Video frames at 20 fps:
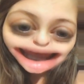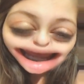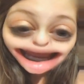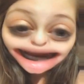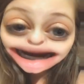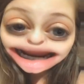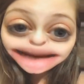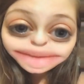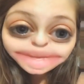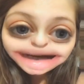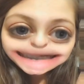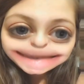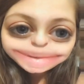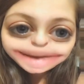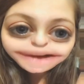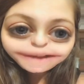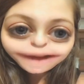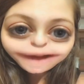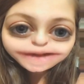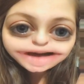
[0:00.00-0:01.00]
And he must
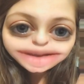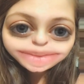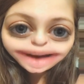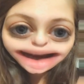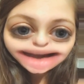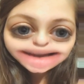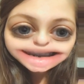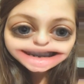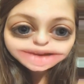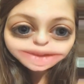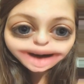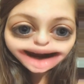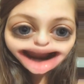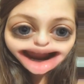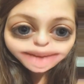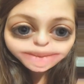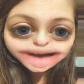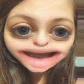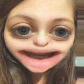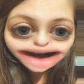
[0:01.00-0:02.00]
be 50 pounds the way
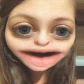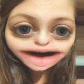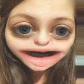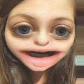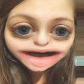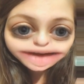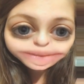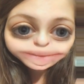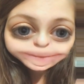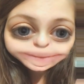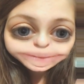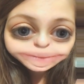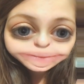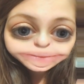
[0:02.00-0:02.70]
I'm carrying.